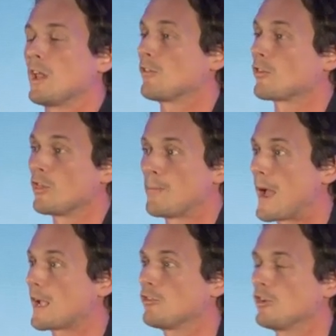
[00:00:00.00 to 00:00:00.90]
It's on the
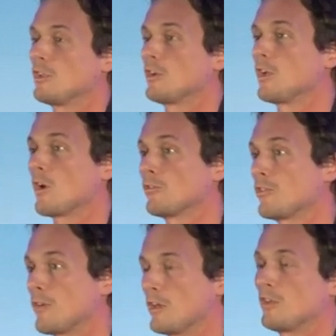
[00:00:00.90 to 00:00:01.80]
packaging. You can go onto
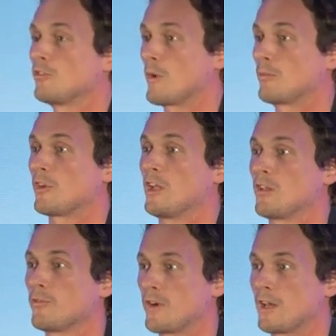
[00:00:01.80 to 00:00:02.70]
the foundation website. You
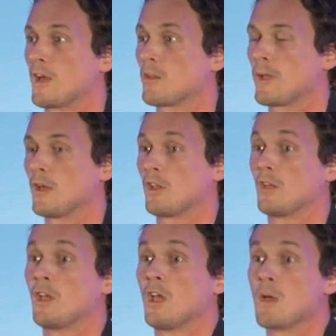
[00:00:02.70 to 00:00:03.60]
can find out about it.